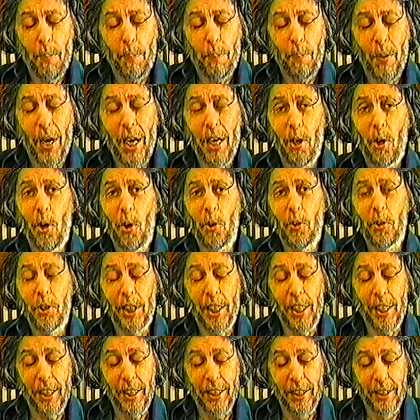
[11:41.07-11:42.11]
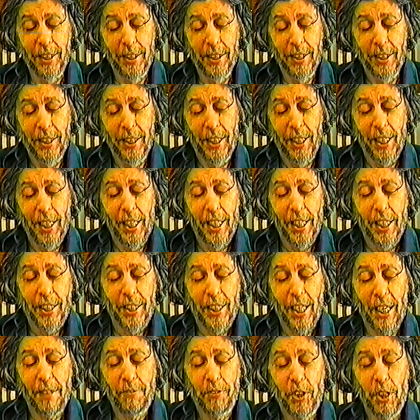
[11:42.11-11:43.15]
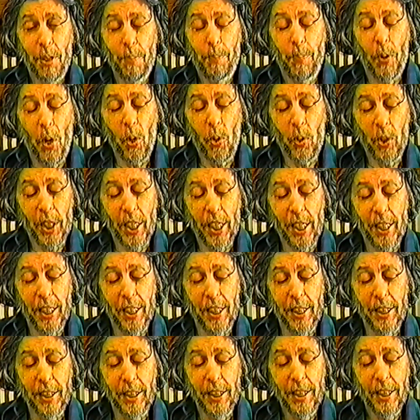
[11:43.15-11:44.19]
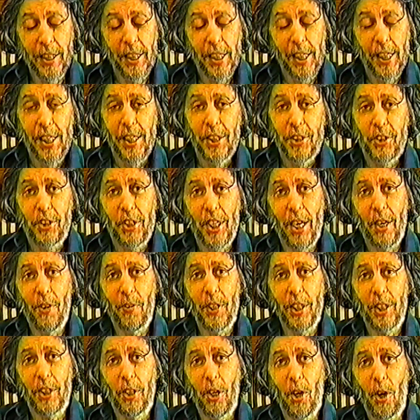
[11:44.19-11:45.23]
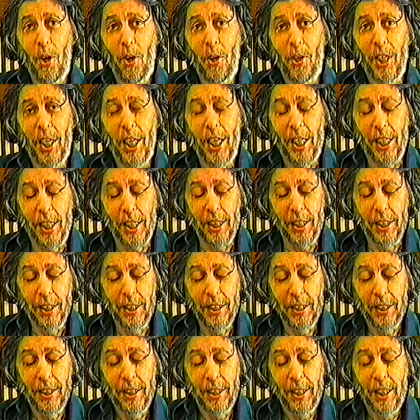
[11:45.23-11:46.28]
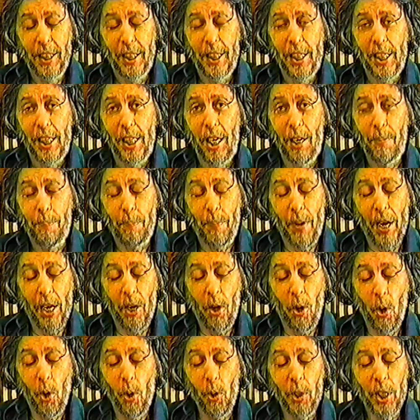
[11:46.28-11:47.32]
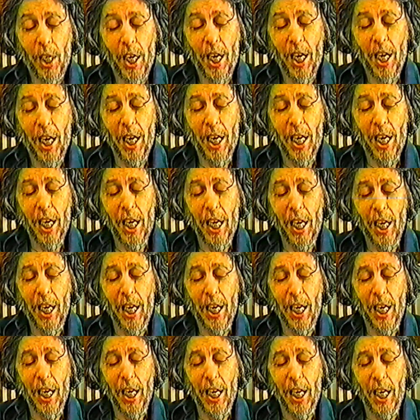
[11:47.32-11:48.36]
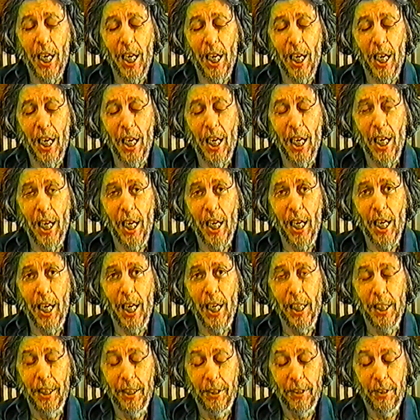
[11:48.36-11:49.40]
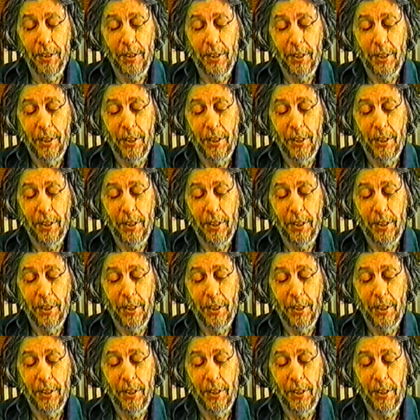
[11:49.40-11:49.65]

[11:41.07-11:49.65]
up my hola, life's a bola, Cherry Cola up my hola.